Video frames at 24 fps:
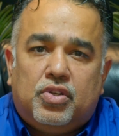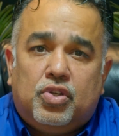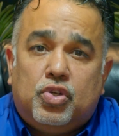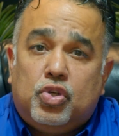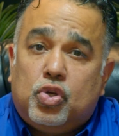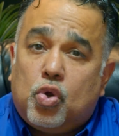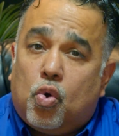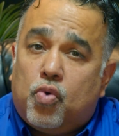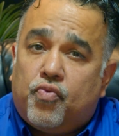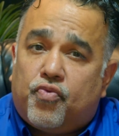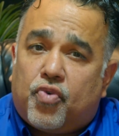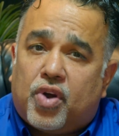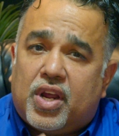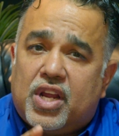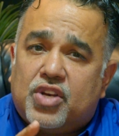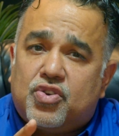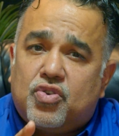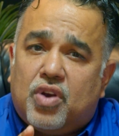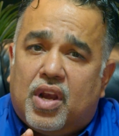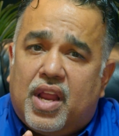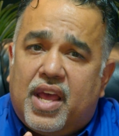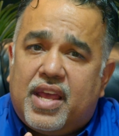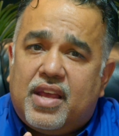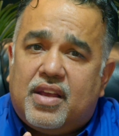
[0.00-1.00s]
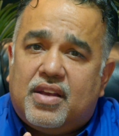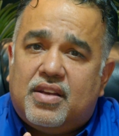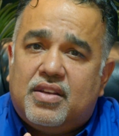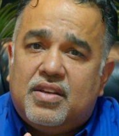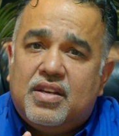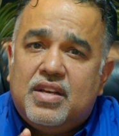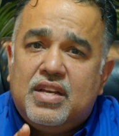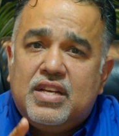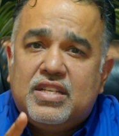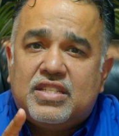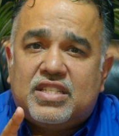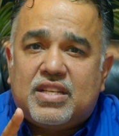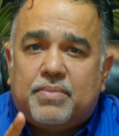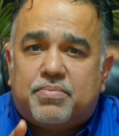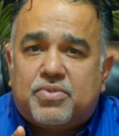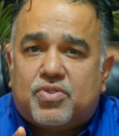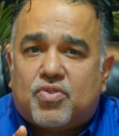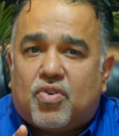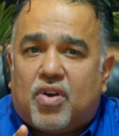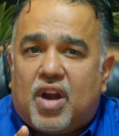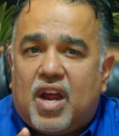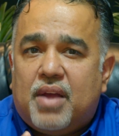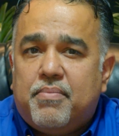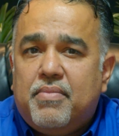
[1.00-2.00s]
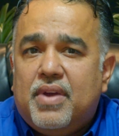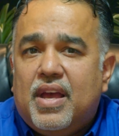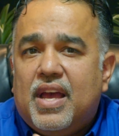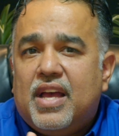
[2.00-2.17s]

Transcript: Don't forget to like, subscribe,